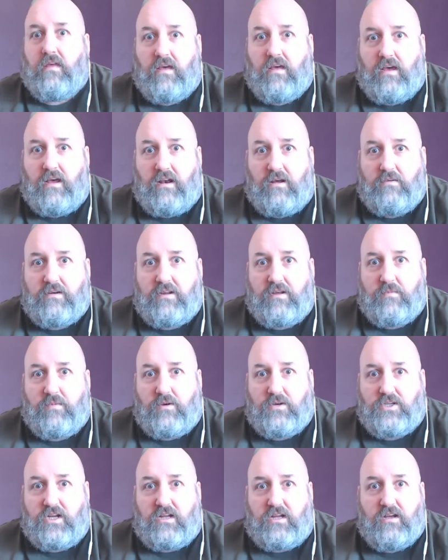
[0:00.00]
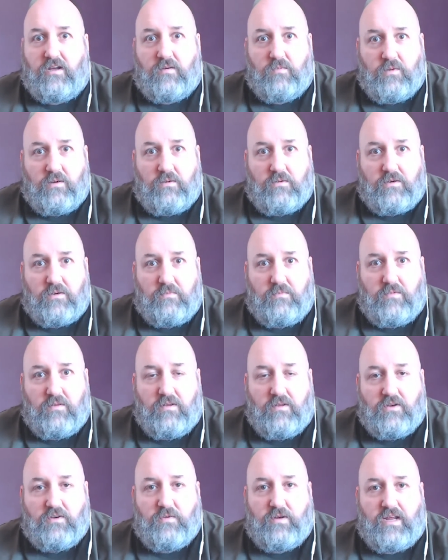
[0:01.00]
Hello, dear watcher, and welcome
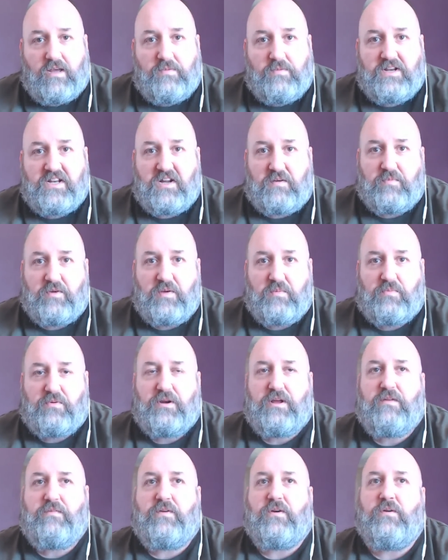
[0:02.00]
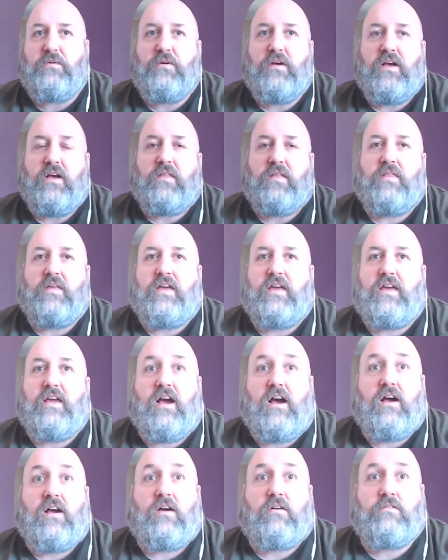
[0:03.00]
to an ABW preview, the
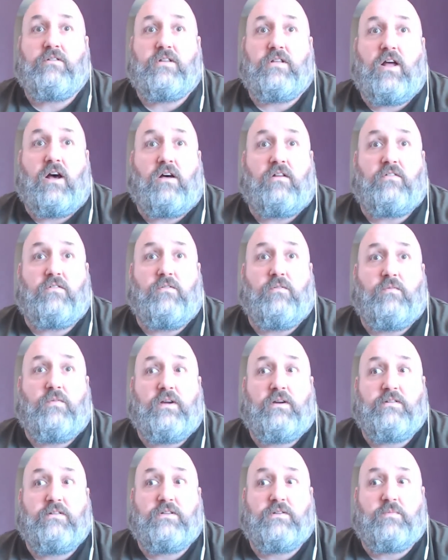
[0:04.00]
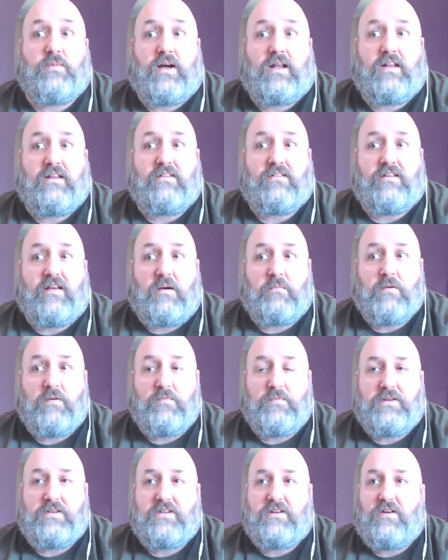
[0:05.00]
Arsenal v Crystal Palace. And with
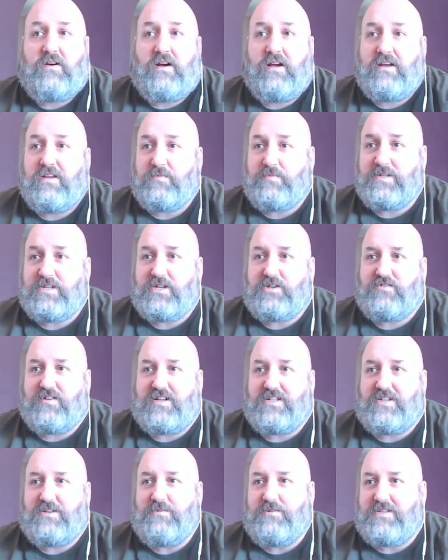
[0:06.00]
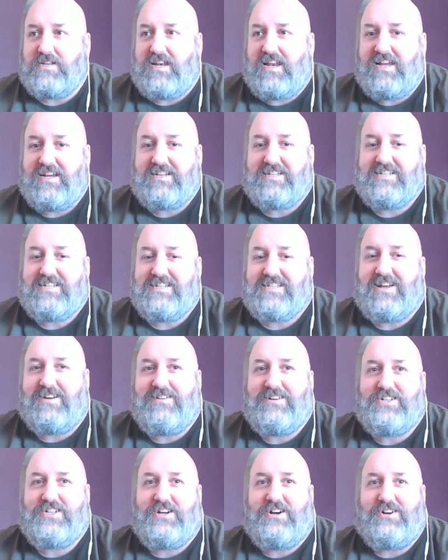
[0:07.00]
me tonight, it's Mr. Translucent Legs. It's
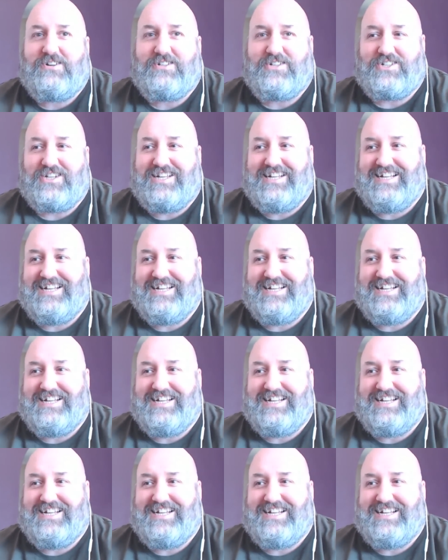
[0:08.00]
only Josh.